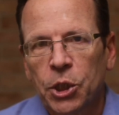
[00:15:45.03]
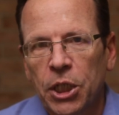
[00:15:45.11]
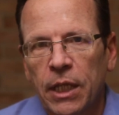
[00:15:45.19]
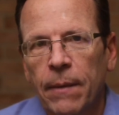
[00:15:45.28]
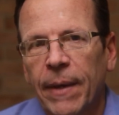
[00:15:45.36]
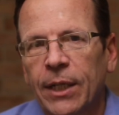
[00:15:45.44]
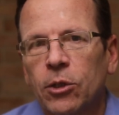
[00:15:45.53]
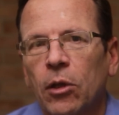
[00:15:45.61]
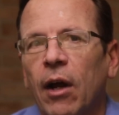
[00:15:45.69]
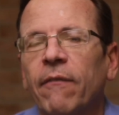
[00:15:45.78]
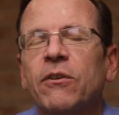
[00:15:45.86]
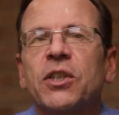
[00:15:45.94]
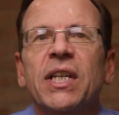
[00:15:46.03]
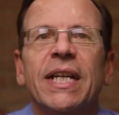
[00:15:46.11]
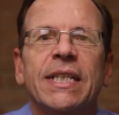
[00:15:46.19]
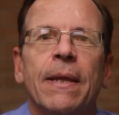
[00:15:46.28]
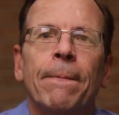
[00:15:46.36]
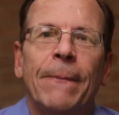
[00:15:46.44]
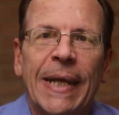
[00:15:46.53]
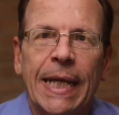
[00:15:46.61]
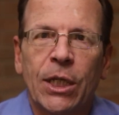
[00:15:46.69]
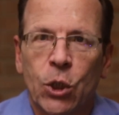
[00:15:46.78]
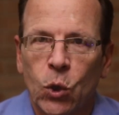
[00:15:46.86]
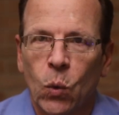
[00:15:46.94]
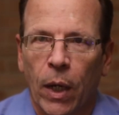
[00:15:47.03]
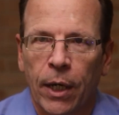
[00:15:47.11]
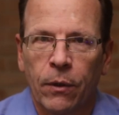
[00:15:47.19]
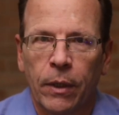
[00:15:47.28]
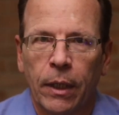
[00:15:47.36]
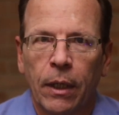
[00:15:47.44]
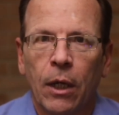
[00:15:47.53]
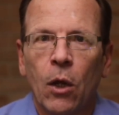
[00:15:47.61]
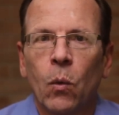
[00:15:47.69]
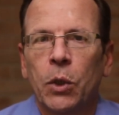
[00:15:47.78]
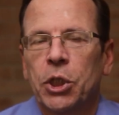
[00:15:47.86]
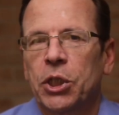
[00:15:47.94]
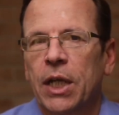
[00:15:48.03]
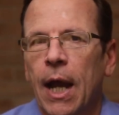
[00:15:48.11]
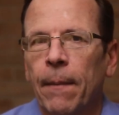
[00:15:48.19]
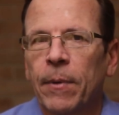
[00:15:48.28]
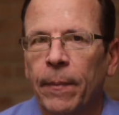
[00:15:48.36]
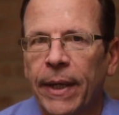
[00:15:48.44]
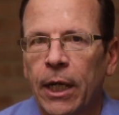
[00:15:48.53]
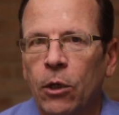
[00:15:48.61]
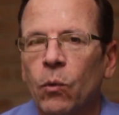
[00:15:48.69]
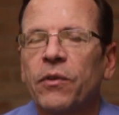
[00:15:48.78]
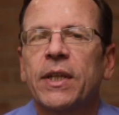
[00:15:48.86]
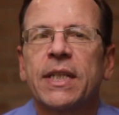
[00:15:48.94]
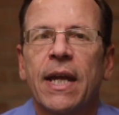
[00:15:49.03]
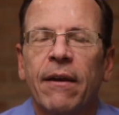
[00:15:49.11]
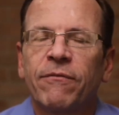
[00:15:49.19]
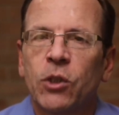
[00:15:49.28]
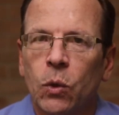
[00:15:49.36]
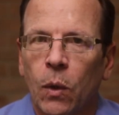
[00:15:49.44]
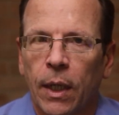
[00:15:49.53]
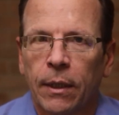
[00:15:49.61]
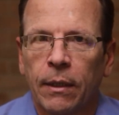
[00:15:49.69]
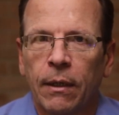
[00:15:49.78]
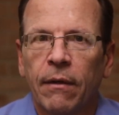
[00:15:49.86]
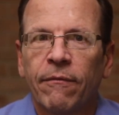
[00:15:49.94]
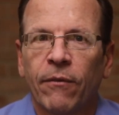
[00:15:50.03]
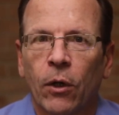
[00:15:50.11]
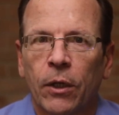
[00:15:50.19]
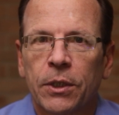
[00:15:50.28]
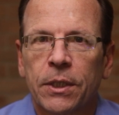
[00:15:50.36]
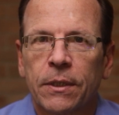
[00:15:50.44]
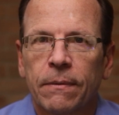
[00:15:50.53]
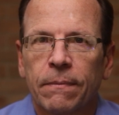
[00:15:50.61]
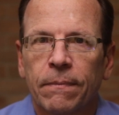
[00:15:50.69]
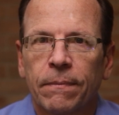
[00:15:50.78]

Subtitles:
machine that Mantle offers is the P200, which is complemented with its F200 furnace.